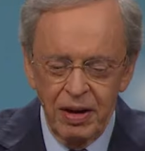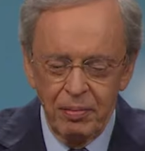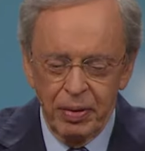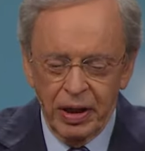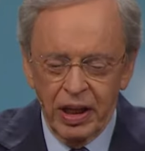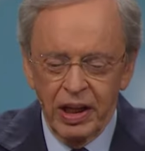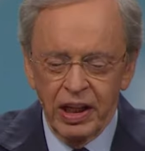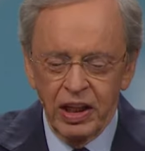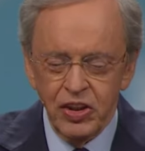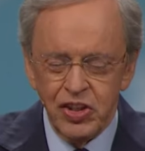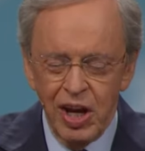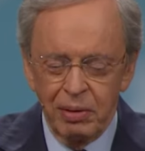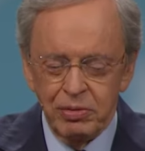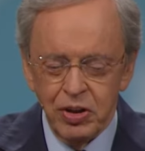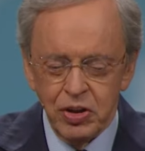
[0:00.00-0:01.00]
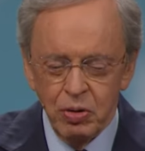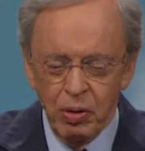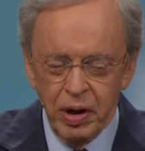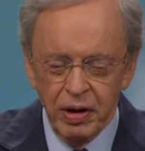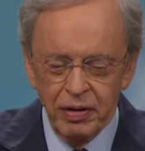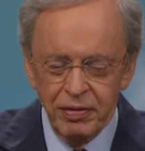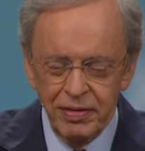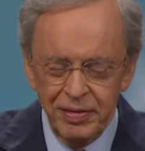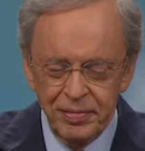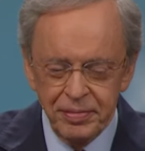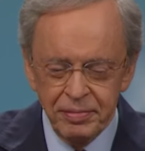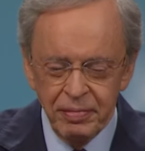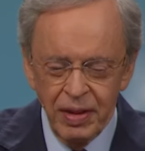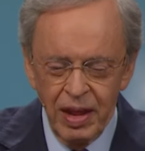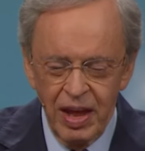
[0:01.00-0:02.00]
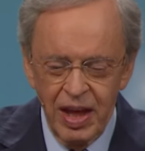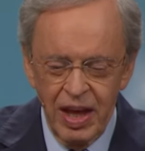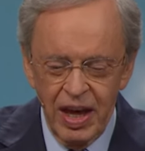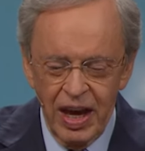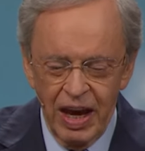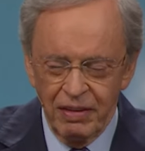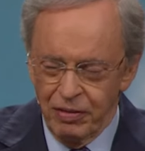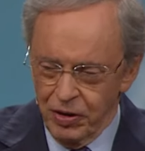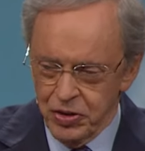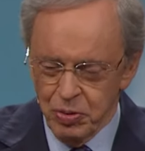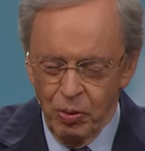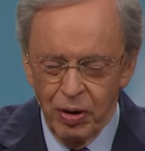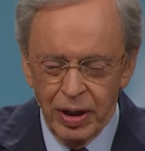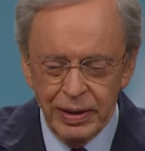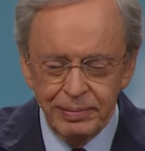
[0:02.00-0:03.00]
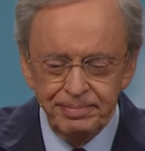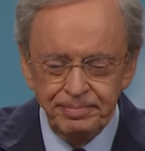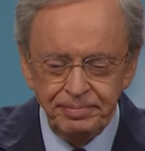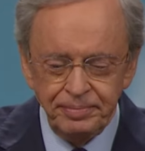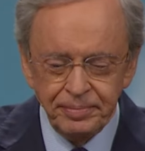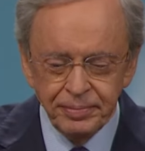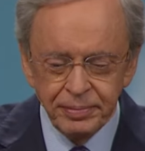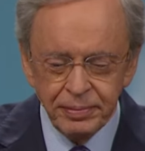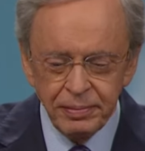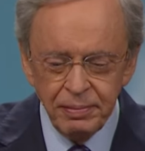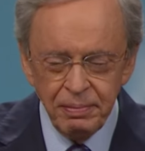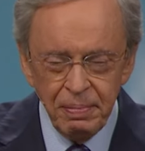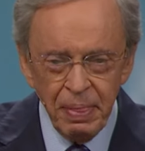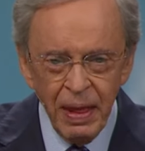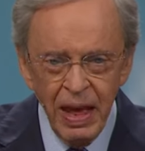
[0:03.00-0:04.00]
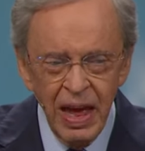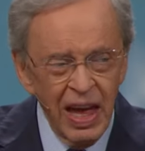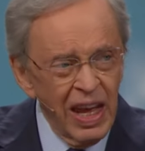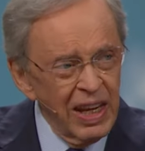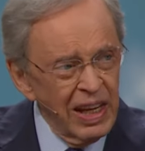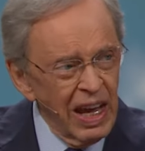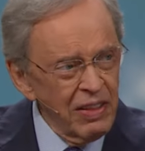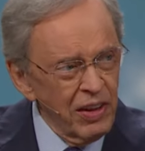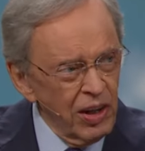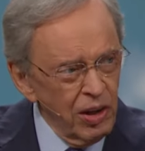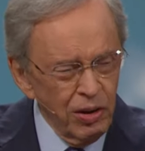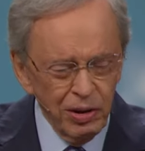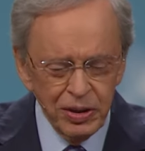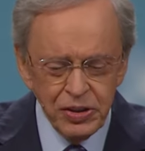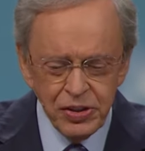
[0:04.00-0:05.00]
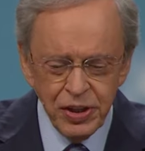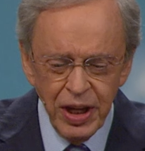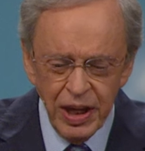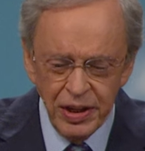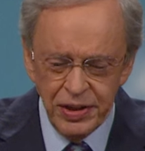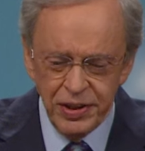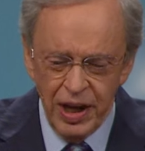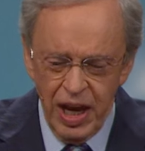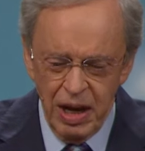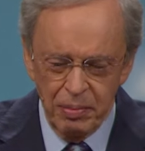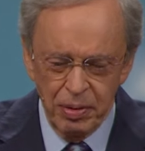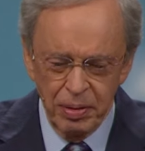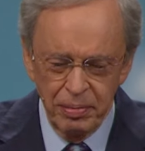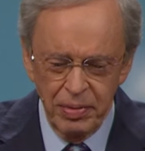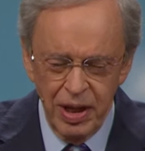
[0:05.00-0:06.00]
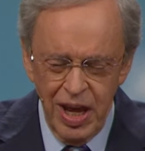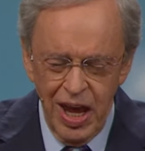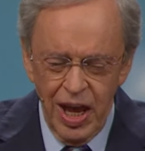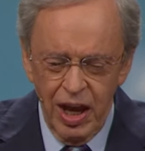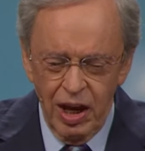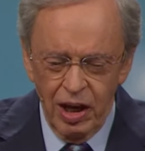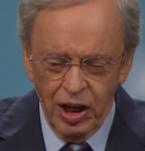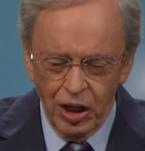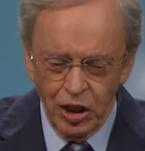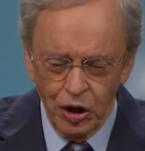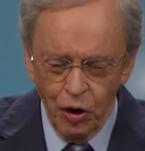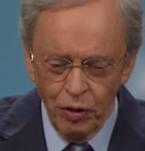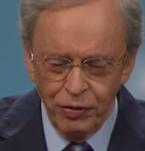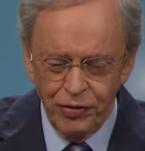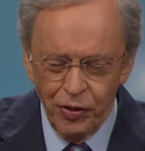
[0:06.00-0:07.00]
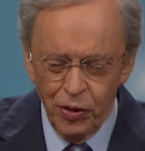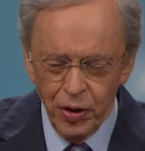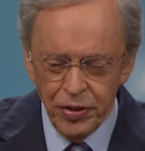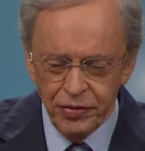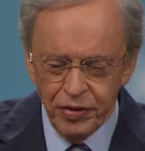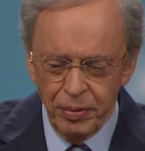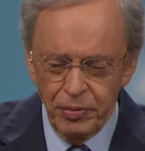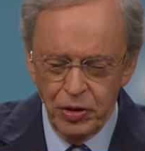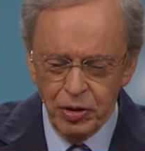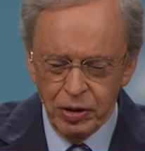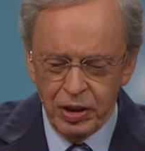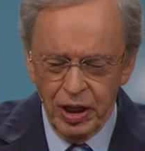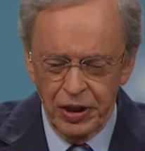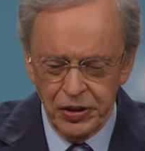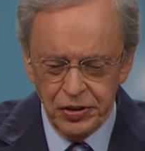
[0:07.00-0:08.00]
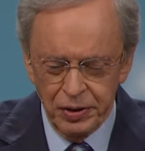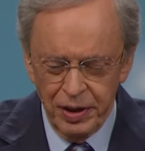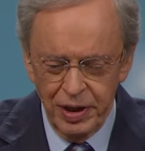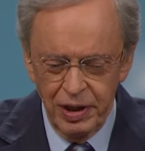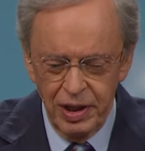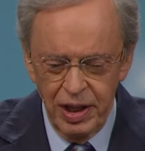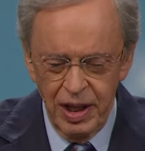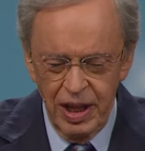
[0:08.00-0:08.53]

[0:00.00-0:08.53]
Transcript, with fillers: beginning in chapter 12 and verse 1. Now the Lord said to Abram, Go forth from your country,